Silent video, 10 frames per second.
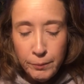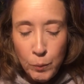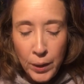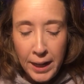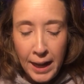
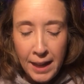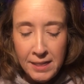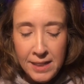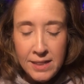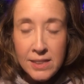when I got
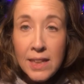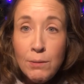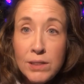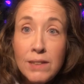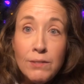these, he
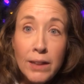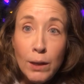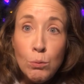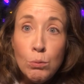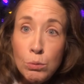was even
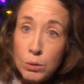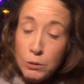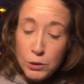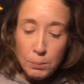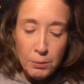like, ooh,
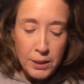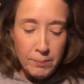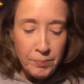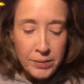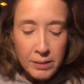those are pretty.
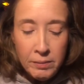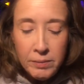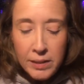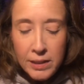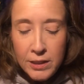
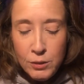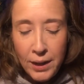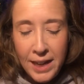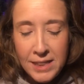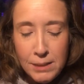So
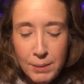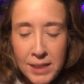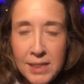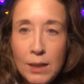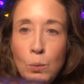I asked him, I
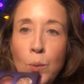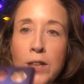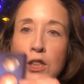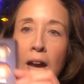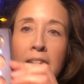said,
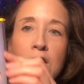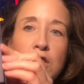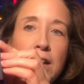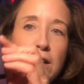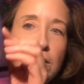which
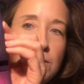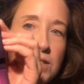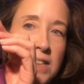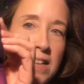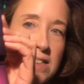eyeshadow
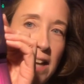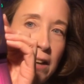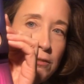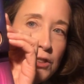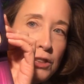stands
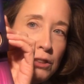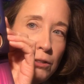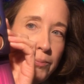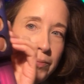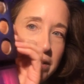out to
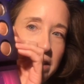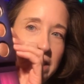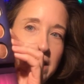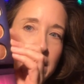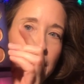you?
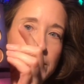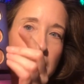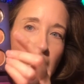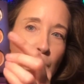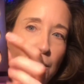And he goes,
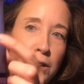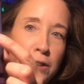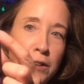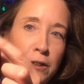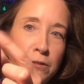I want you
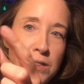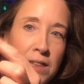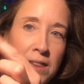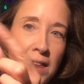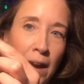to use
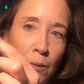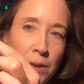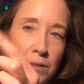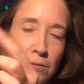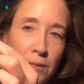that
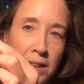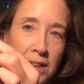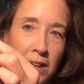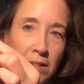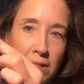one right
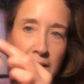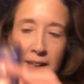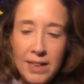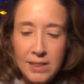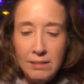there.
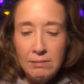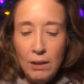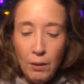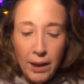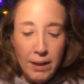And I said,
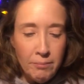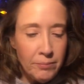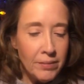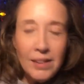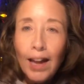okay.
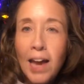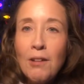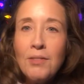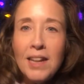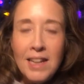I
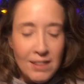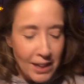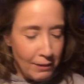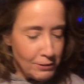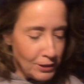don't think he
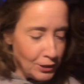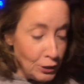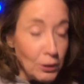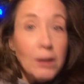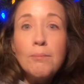thought I was going to
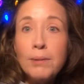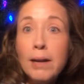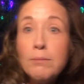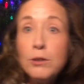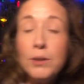do it, but
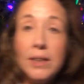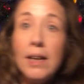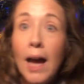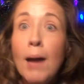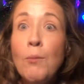I'm doing it.
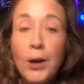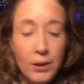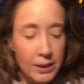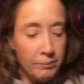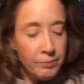I'm
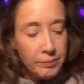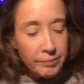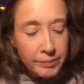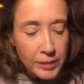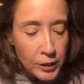wearing it.
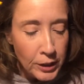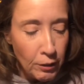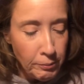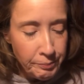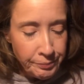
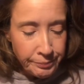So